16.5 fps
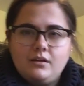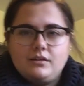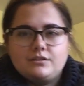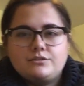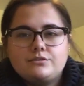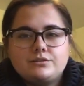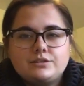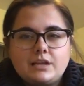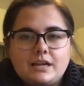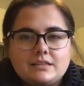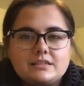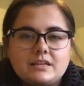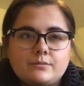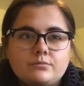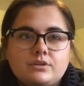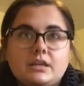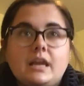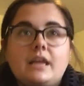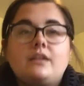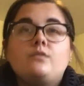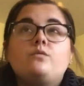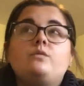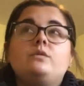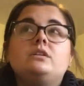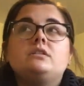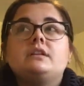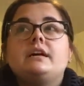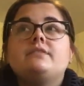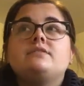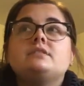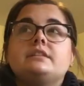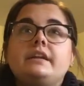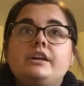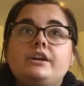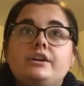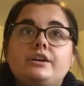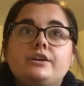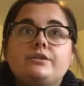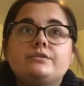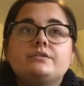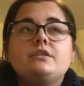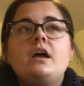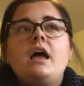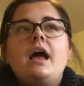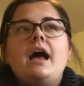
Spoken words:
Because you say it's implicating real life scenarios.